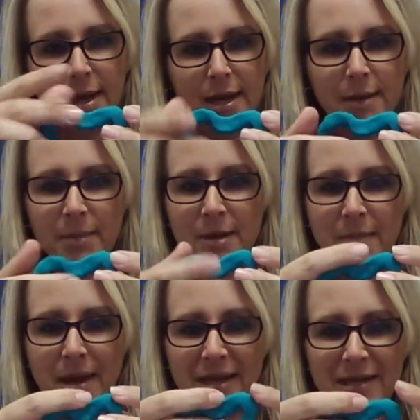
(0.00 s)
and I'm going to
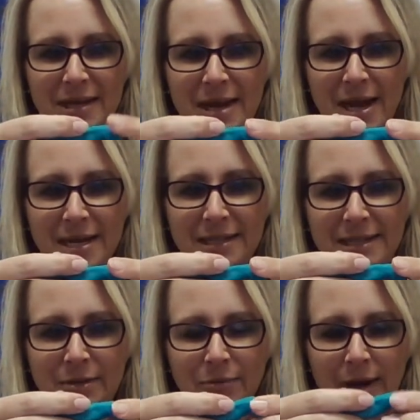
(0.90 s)
make it nice
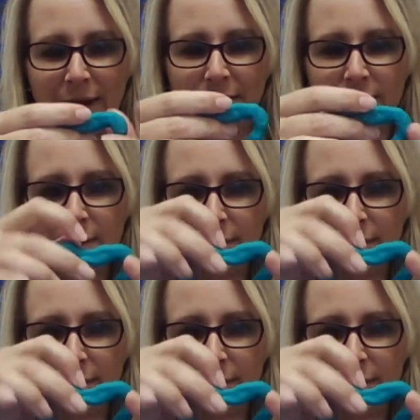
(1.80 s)
and round.